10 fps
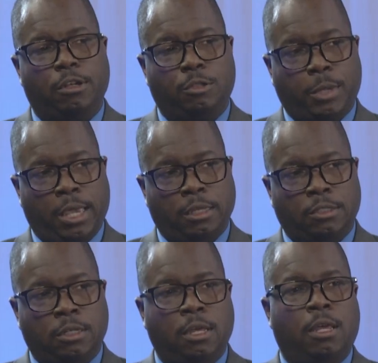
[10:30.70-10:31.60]

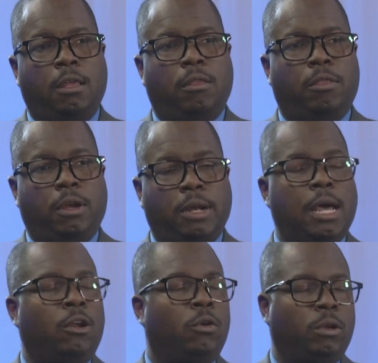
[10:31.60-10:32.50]
space. They're
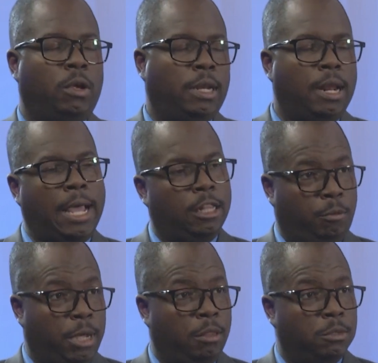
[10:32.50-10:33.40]
not on an island
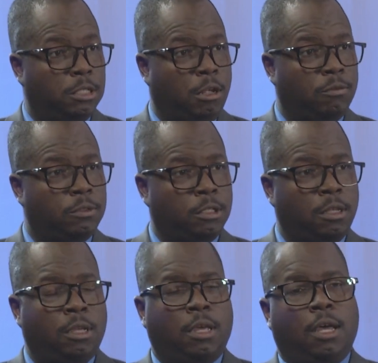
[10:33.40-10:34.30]
by themselves.
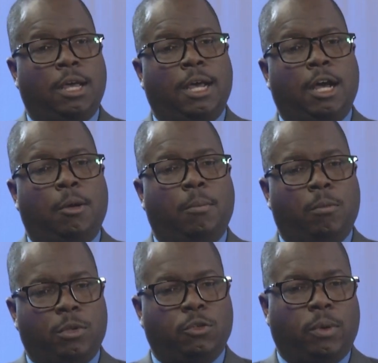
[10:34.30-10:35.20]

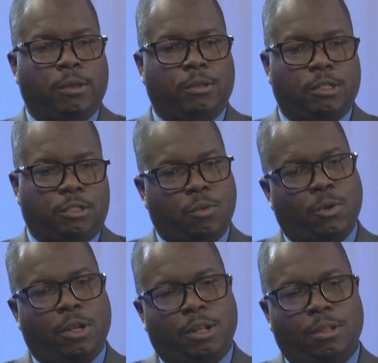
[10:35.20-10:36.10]
So there's
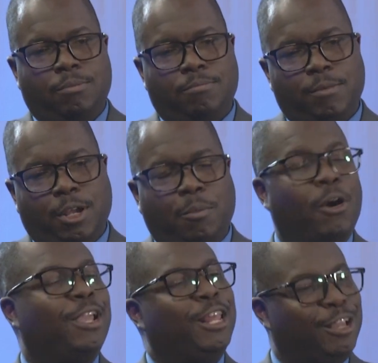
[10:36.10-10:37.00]
somewhat a
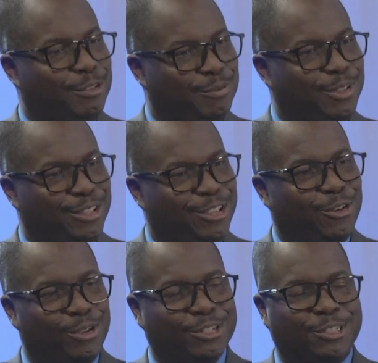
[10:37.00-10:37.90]
marketing
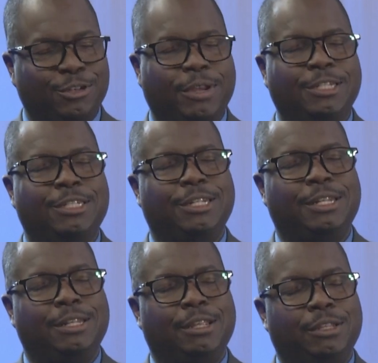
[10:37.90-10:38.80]

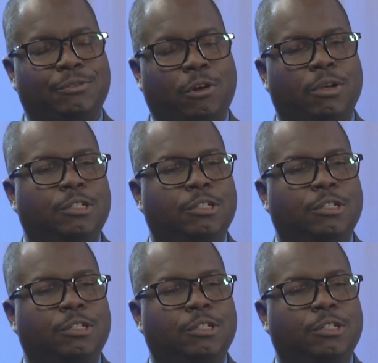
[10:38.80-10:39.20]
consideration as far as